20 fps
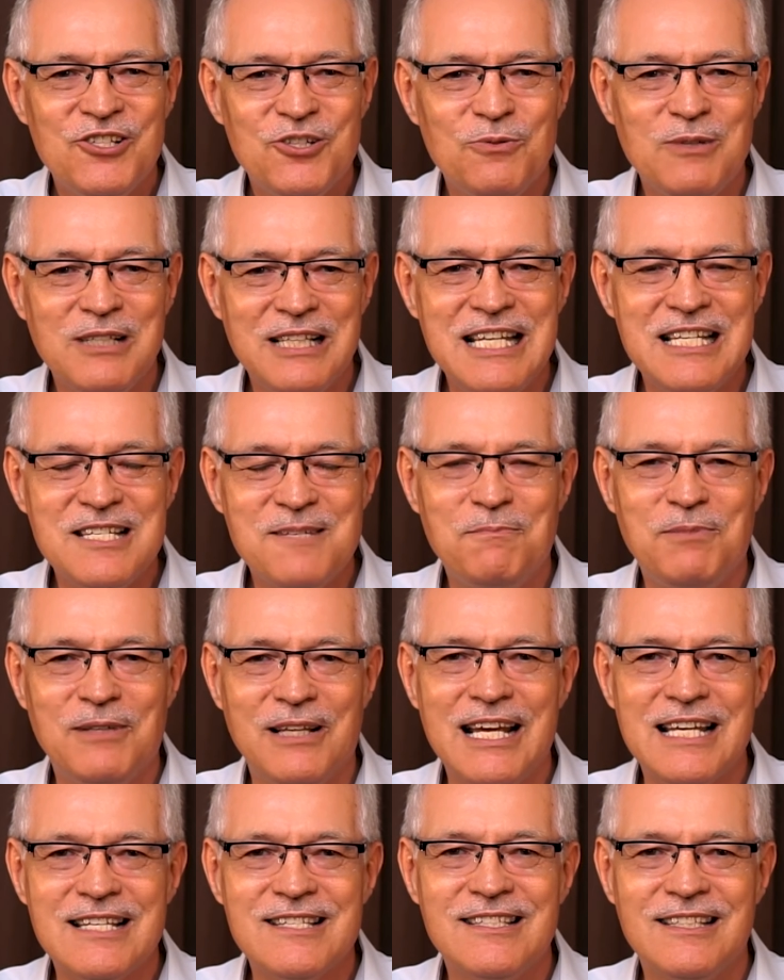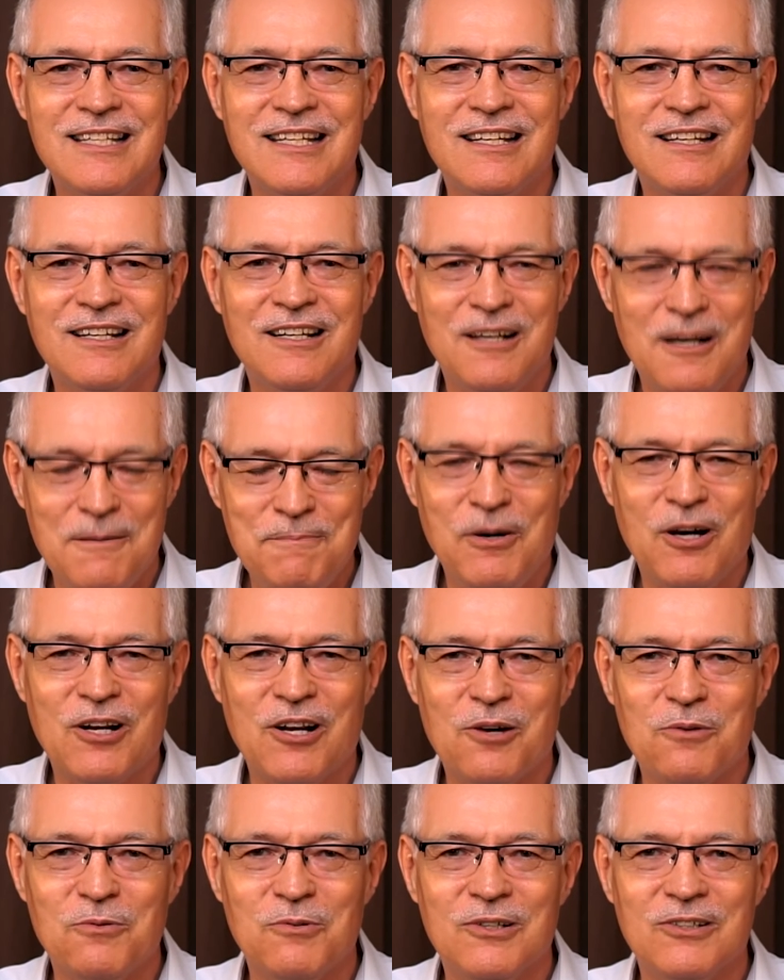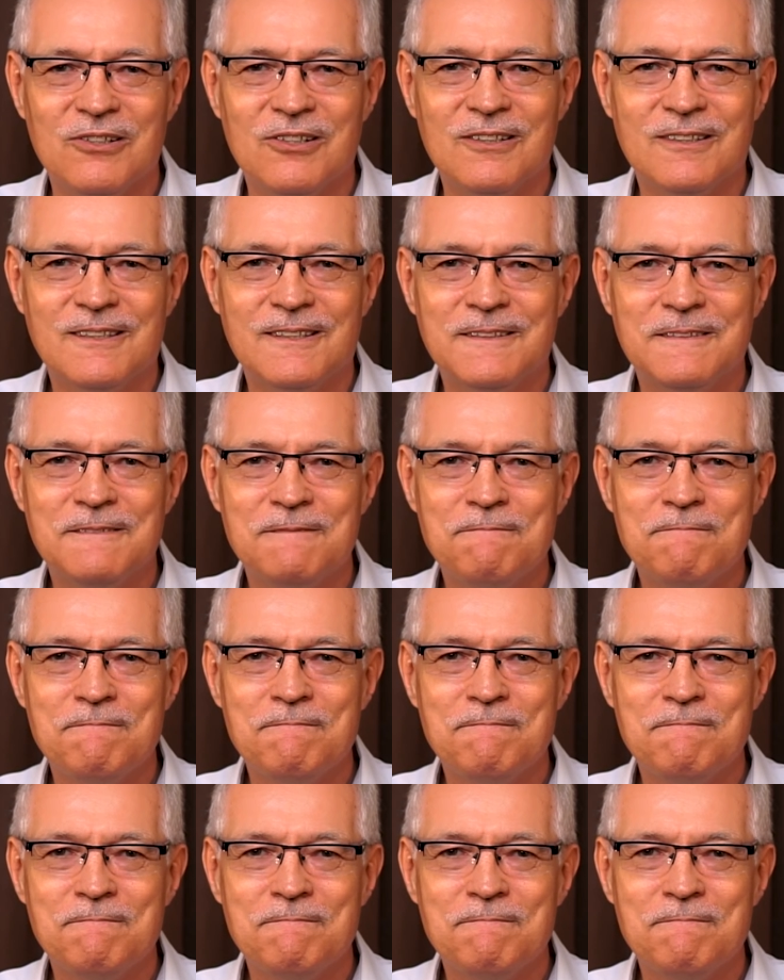to release blessing upon our world.